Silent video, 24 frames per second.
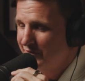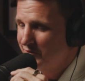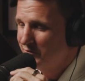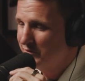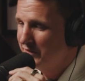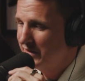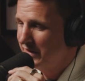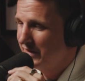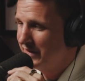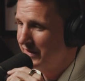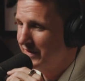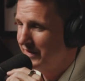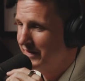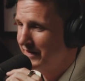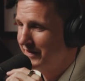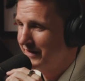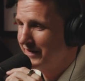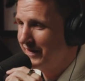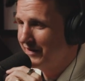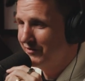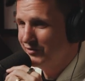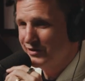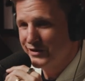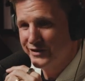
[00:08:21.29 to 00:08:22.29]

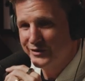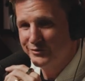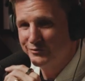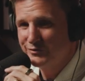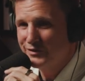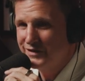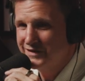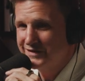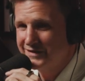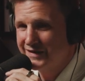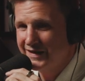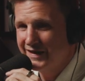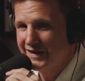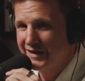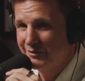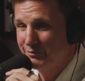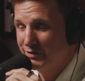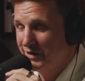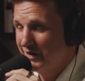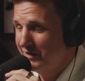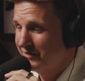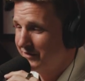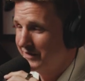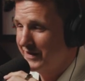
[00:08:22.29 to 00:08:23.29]
Man, I really want that,
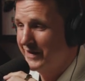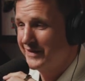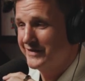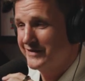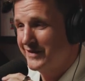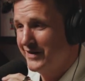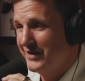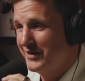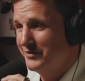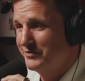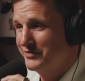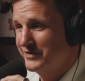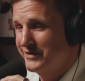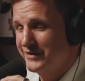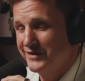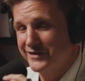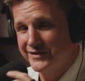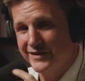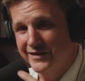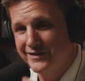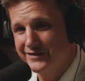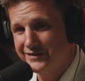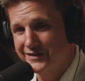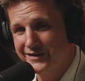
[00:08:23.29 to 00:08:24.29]
but I don't got time for
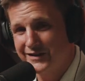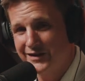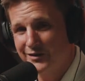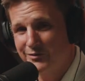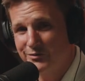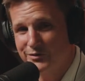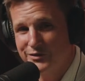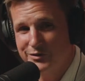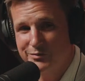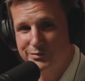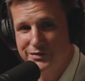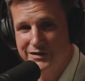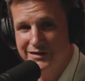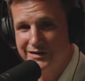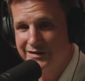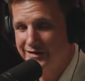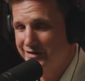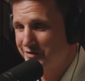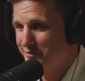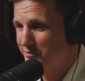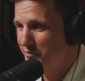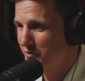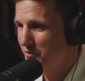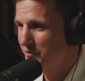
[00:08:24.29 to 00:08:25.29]
this. I don't think I want to be in
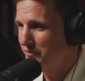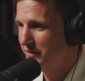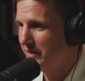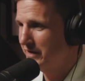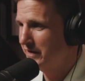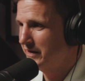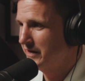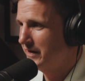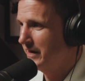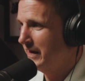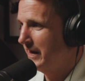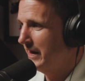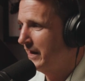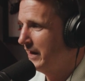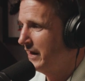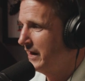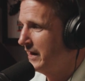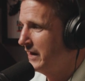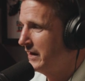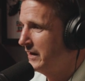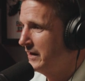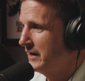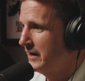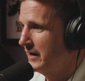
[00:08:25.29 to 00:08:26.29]
this movie.
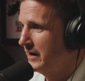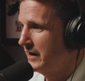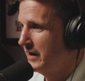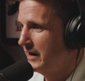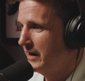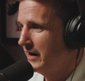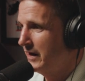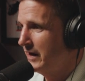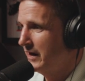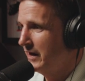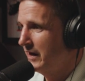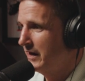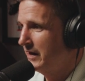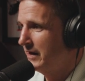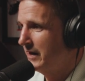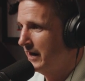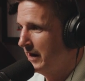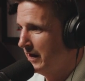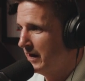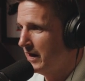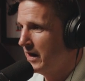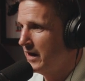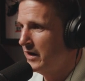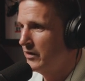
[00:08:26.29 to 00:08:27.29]
And
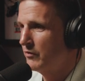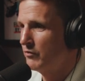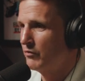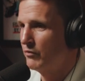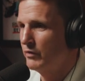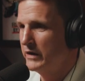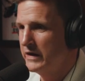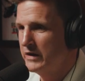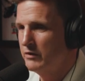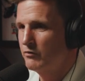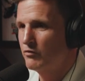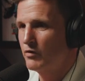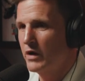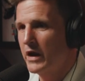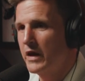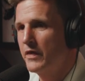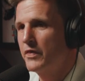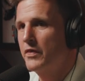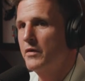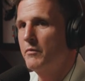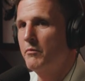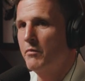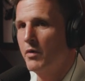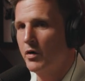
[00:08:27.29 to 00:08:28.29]
then I
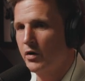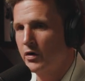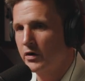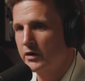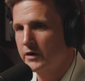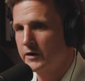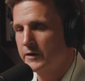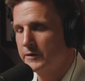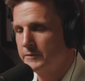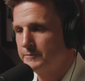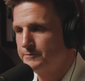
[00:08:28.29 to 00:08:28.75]
reread the book.